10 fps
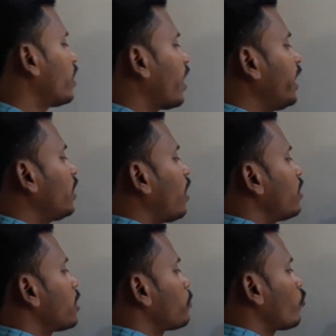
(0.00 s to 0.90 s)
the 9th
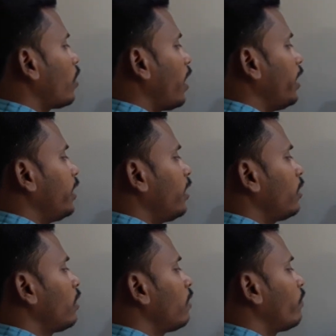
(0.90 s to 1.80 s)
conceptual idea,
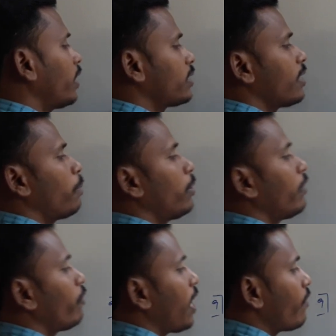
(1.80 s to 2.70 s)
for example,
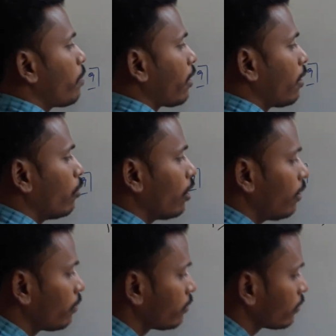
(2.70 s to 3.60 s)
if you have a parabola
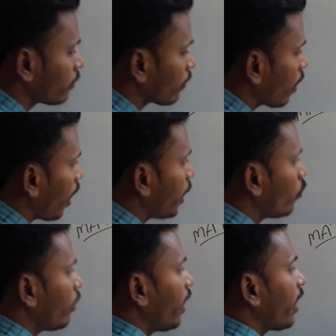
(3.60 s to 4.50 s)
and you
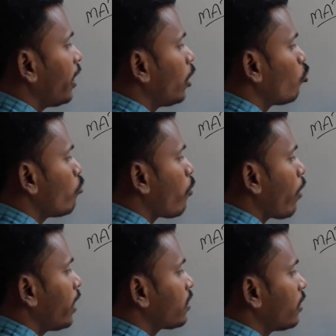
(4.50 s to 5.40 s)
take any 2
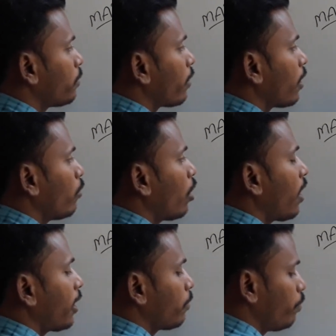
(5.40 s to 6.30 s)
points on the parabola
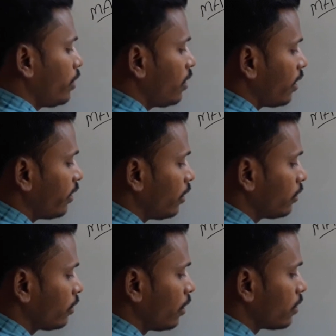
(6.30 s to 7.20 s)
like P and then
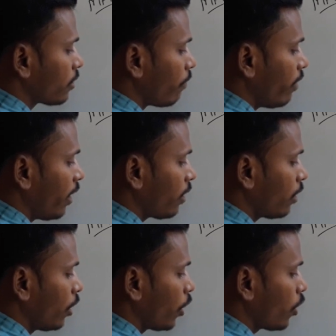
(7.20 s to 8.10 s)
somewhere
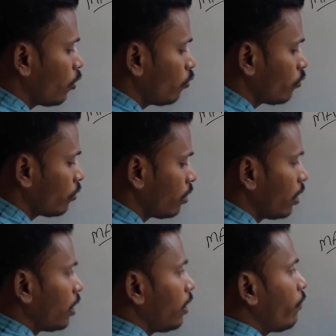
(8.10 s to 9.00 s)
Q,
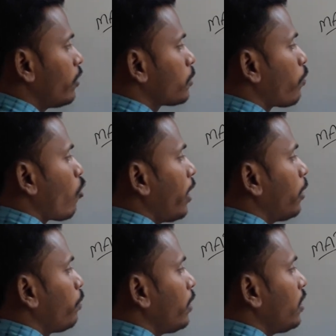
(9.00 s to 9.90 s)
if this
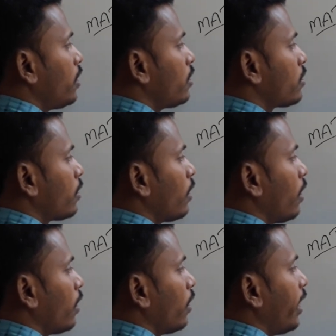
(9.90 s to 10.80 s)
point P is
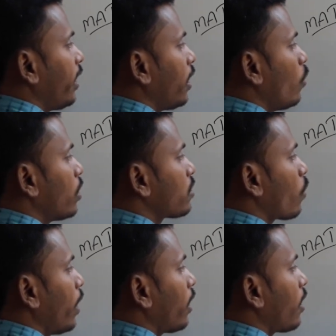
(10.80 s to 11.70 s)
at1
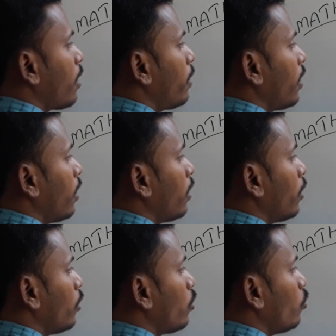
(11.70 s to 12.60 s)
square comma
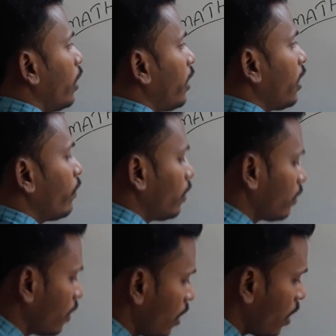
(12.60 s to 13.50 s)
2at1
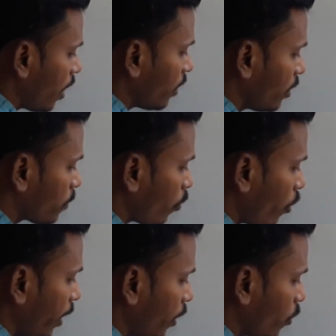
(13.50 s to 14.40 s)
and this
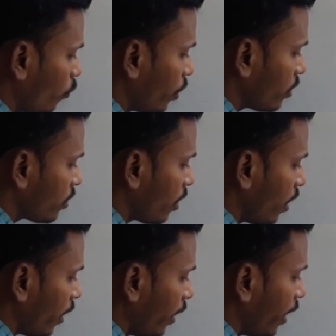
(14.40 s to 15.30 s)
point Q is
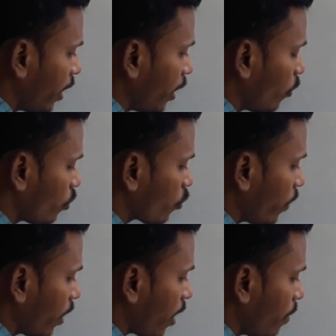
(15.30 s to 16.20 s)
at2
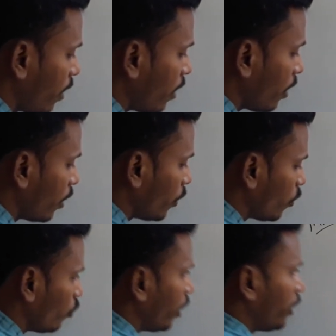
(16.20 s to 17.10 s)
square comma
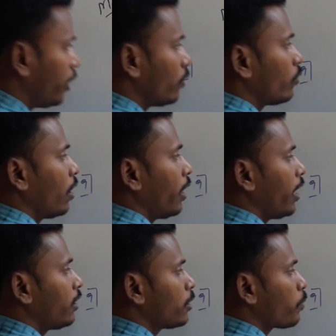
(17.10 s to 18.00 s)
2at2.
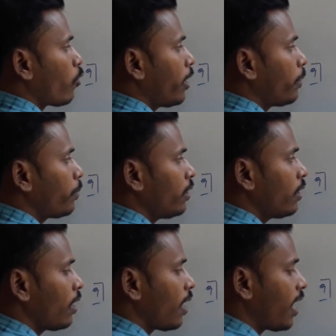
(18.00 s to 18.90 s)
At this point P,
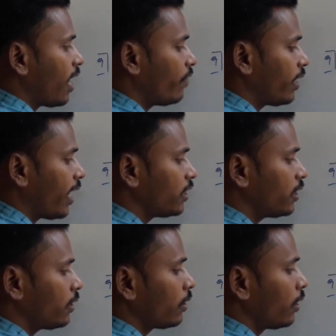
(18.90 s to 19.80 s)
I have a
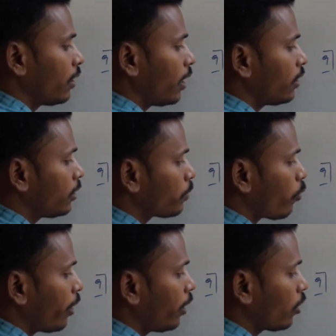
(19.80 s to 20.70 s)
tangent. At this
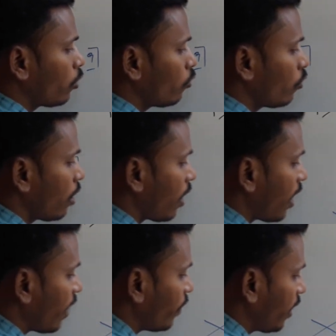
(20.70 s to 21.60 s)
point Q, I
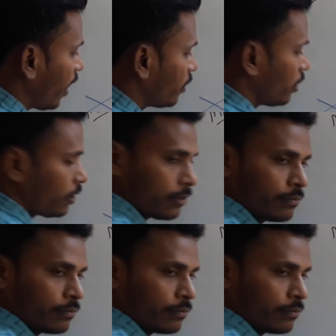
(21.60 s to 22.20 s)
have a tangent.